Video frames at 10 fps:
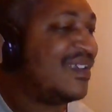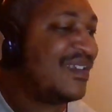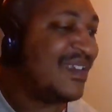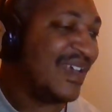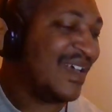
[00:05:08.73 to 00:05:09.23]

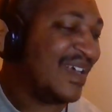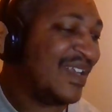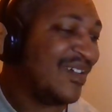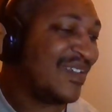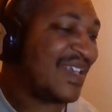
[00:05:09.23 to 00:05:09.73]
Yeah, I
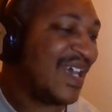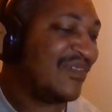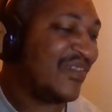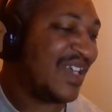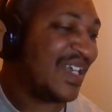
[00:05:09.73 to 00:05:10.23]
know it's kind of
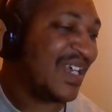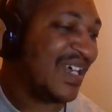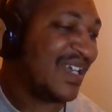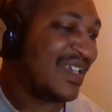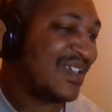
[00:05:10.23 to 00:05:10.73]

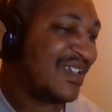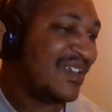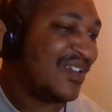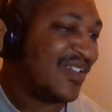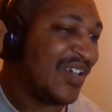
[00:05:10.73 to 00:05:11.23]

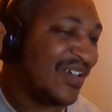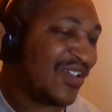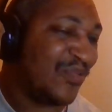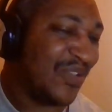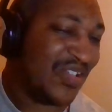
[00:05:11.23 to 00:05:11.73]
a tongue
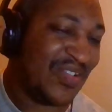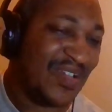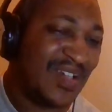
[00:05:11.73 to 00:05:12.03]
twister.